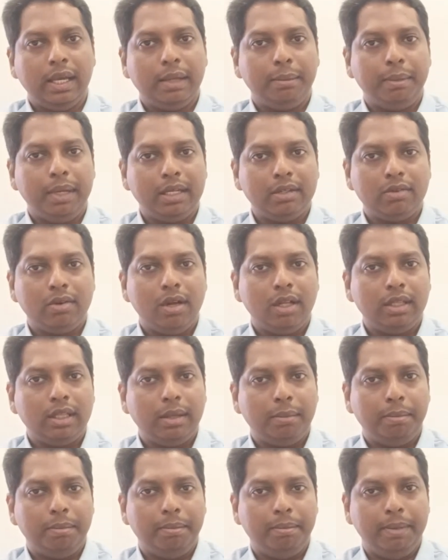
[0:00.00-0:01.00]
Based on the
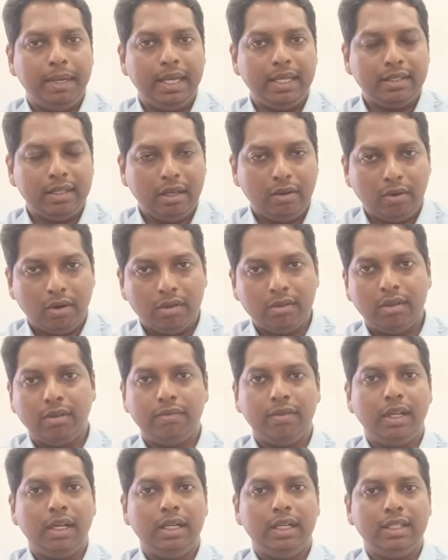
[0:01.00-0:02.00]
basic cause
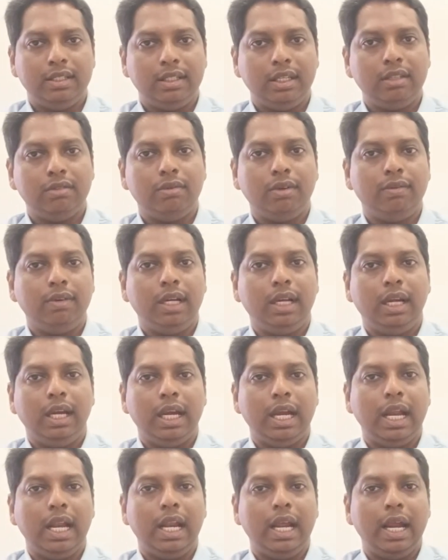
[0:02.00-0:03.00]
of the disease, we
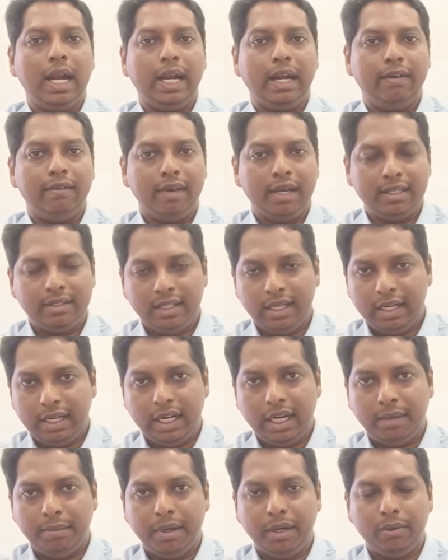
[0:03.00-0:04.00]
will advise the
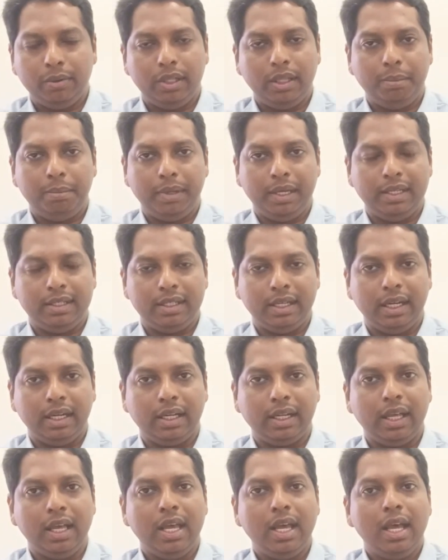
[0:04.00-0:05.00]
treatment to the patient.
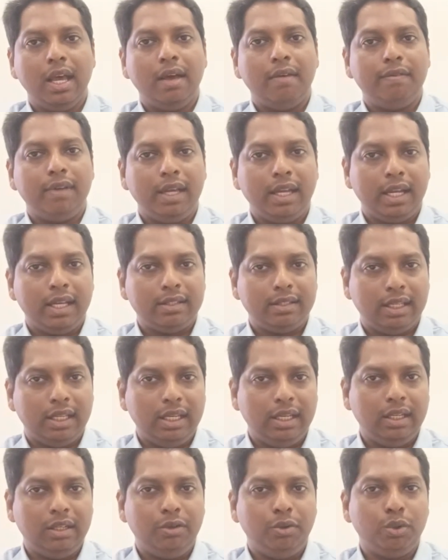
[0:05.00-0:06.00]
Whereas
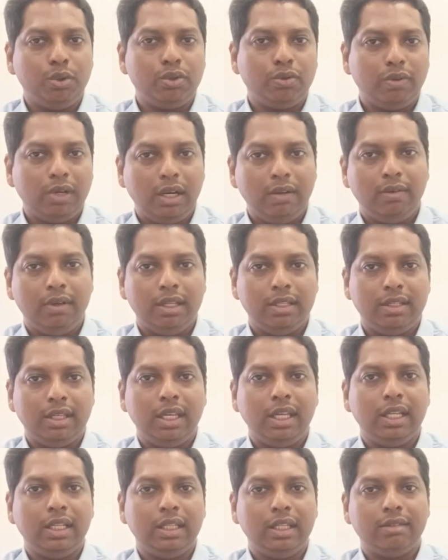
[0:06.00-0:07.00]
usually we
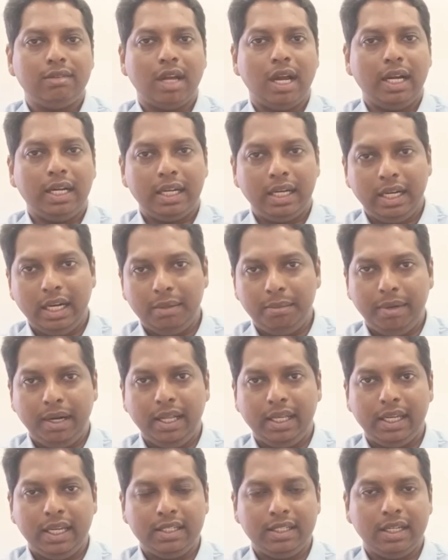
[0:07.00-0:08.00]
see in this alternate
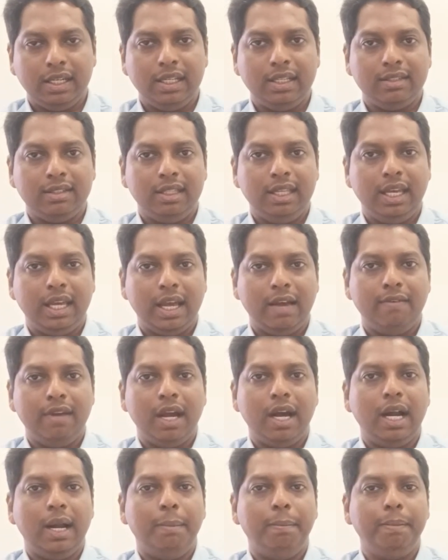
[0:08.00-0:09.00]
medication is they have
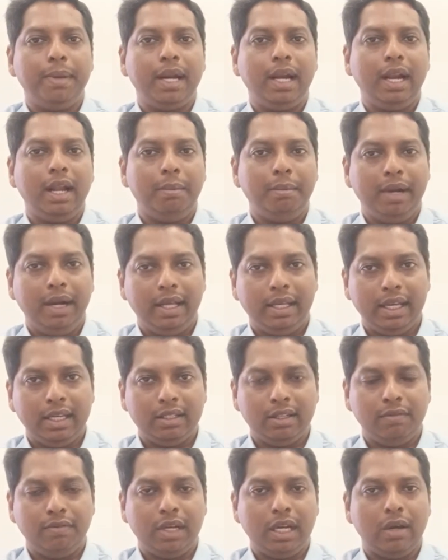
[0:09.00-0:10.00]
an umbrella
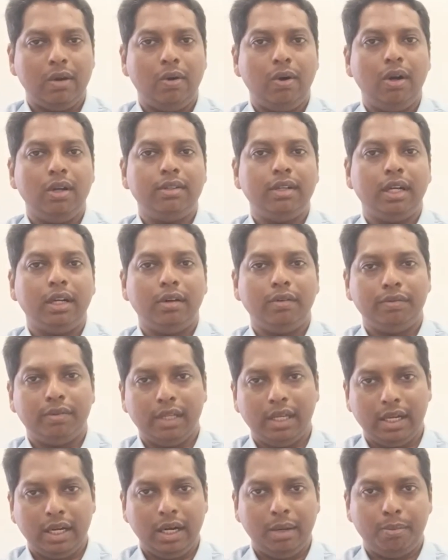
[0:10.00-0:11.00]
medication for all set of
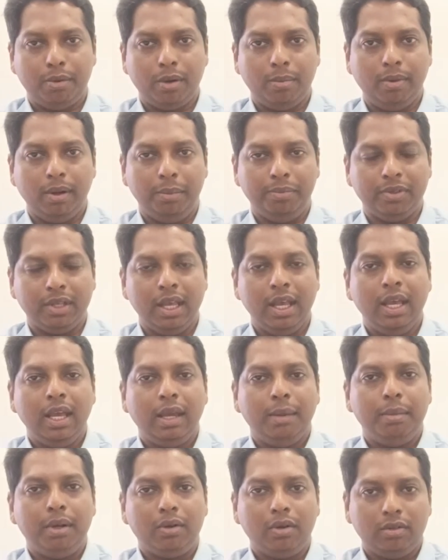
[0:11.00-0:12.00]
thyroid problems,
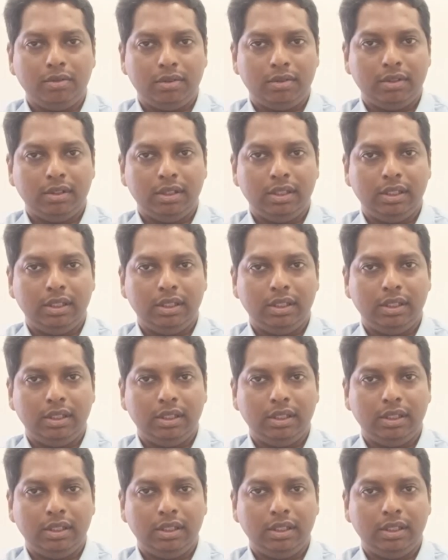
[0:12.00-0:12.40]
because